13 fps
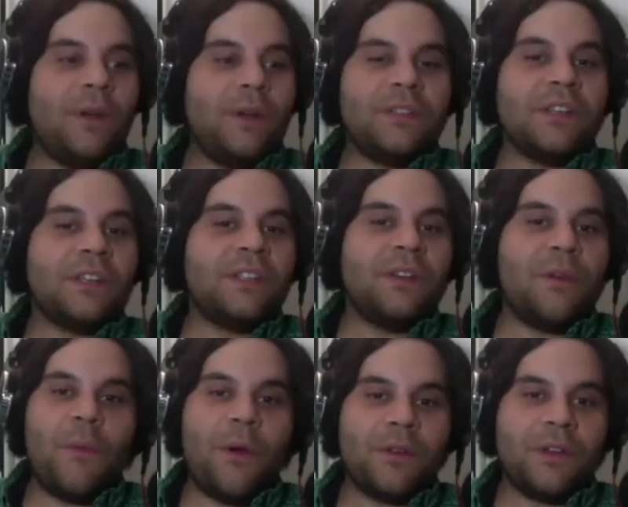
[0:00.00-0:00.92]
on a
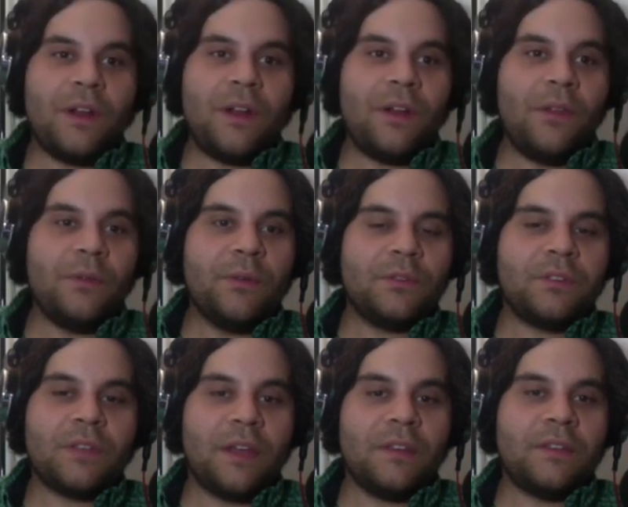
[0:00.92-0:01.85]
secondary market on other
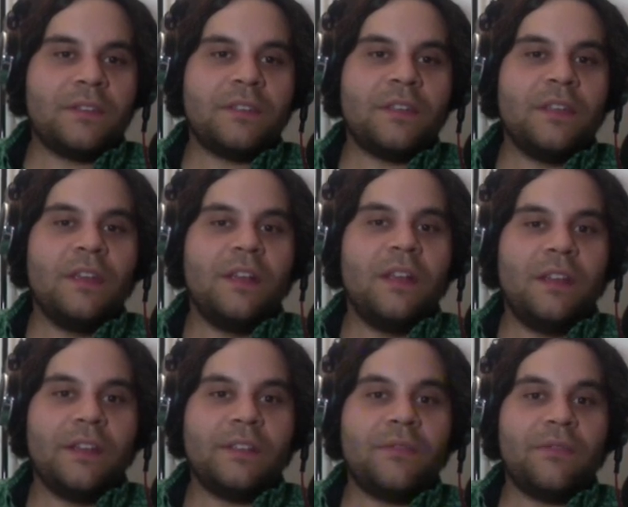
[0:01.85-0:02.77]
sites,
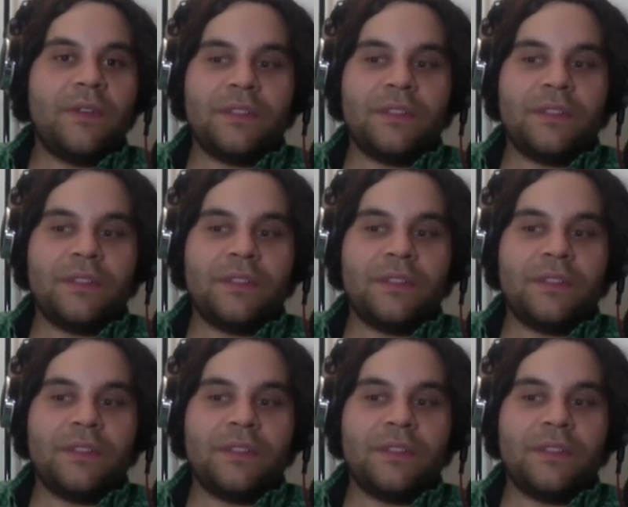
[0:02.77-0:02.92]
like stuff yeah.